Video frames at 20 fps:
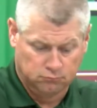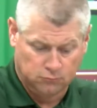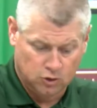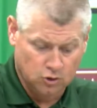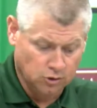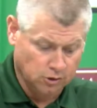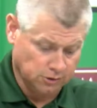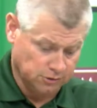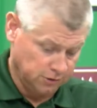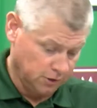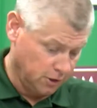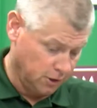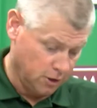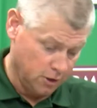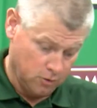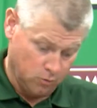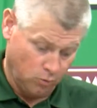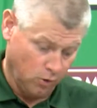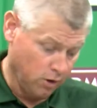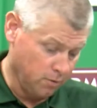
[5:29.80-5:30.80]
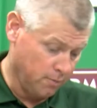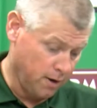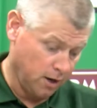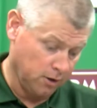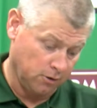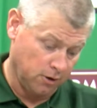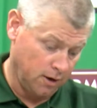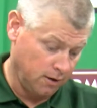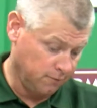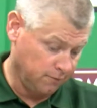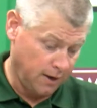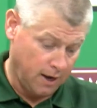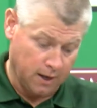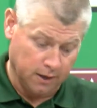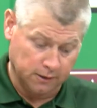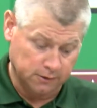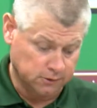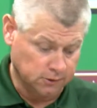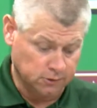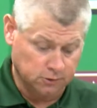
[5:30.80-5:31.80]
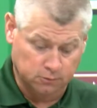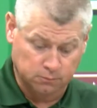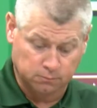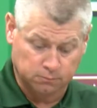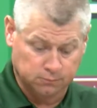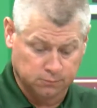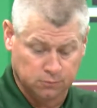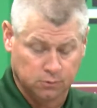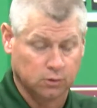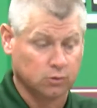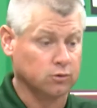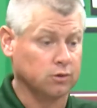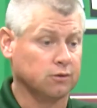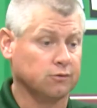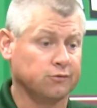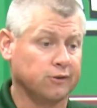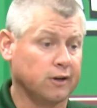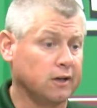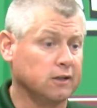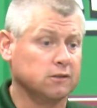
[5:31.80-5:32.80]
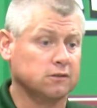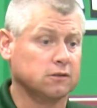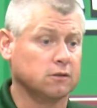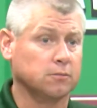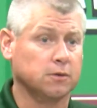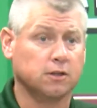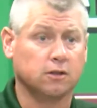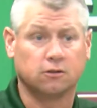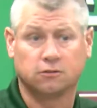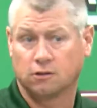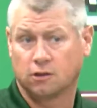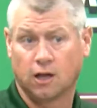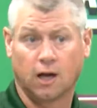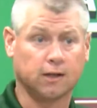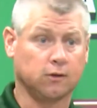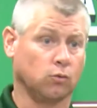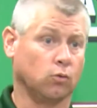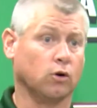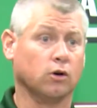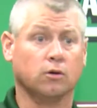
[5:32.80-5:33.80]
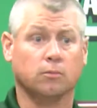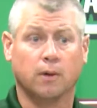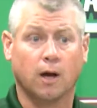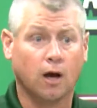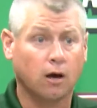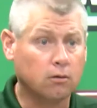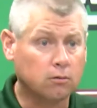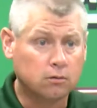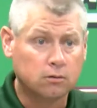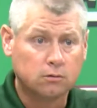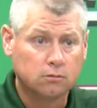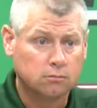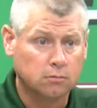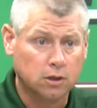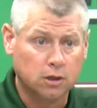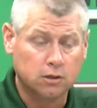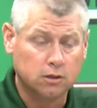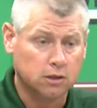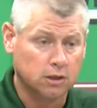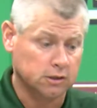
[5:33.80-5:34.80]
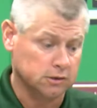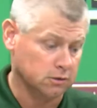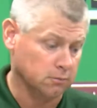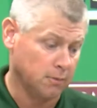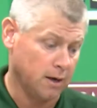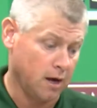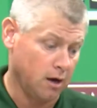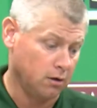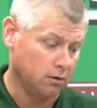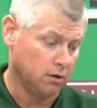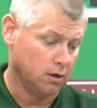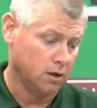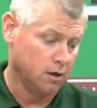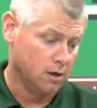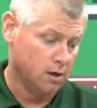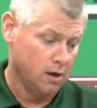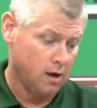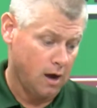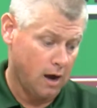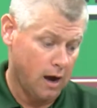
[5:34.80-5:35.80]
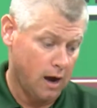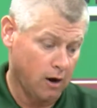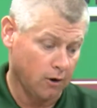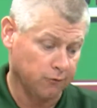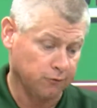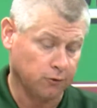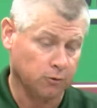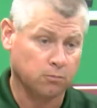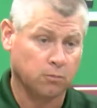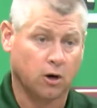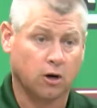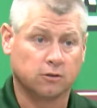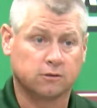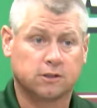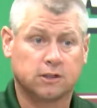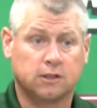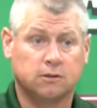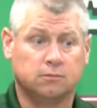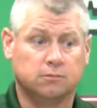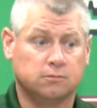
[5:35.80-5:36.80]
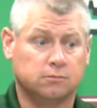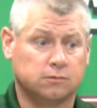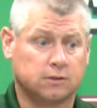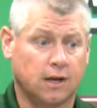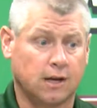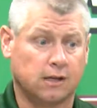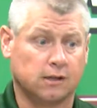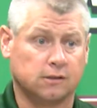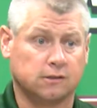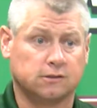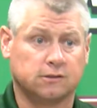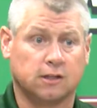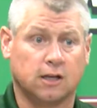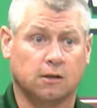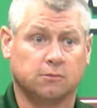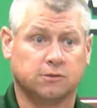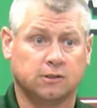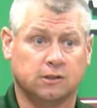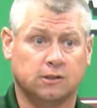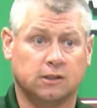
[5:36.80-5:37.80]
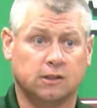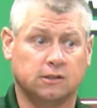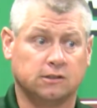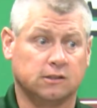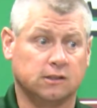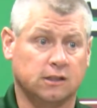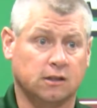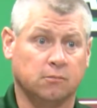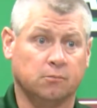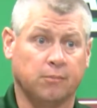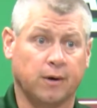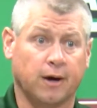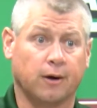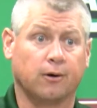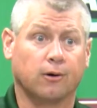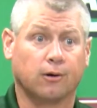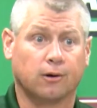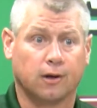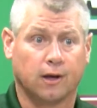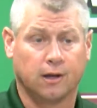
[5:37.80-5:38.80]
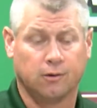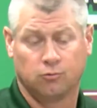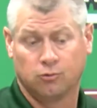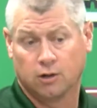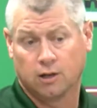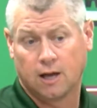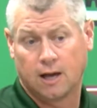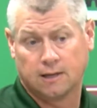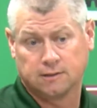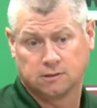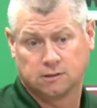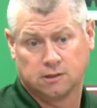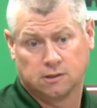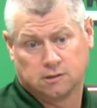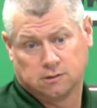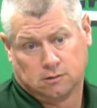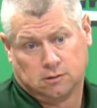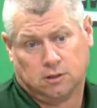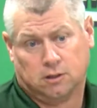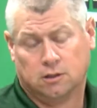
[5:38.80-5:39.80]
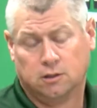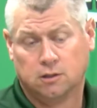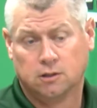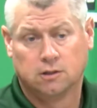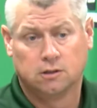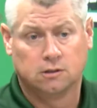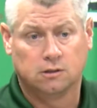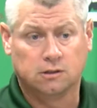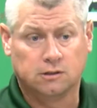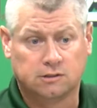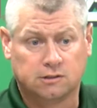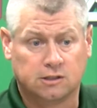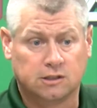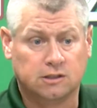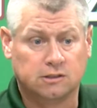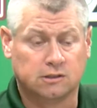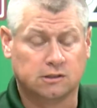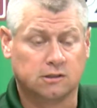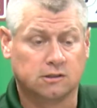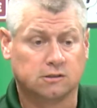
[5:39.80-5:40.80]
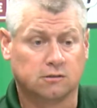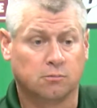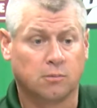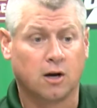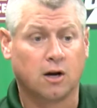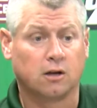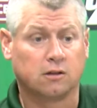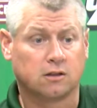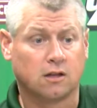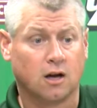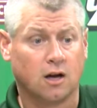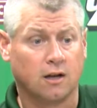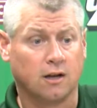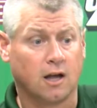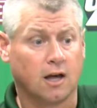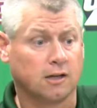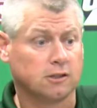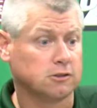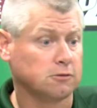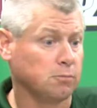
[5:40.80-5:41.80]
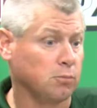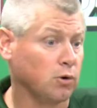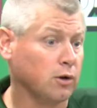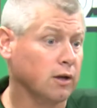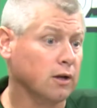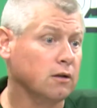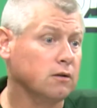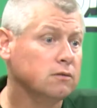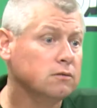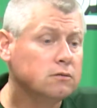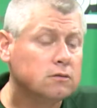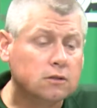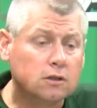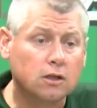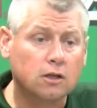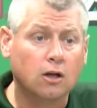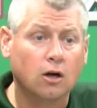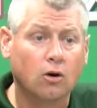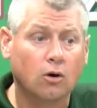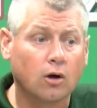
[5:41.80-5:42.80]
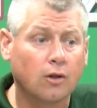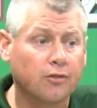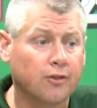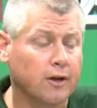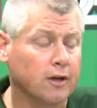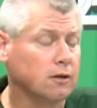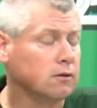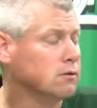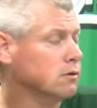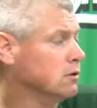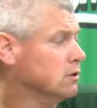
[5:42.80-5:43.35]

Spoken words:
you can sit here and worry about Grand Valley till you're blue in the face. I mean, there's a lot to worry about. But it's about our football team taking the steps it needs to get better and realizing that this season is a marathon, not a sprint. You know, I think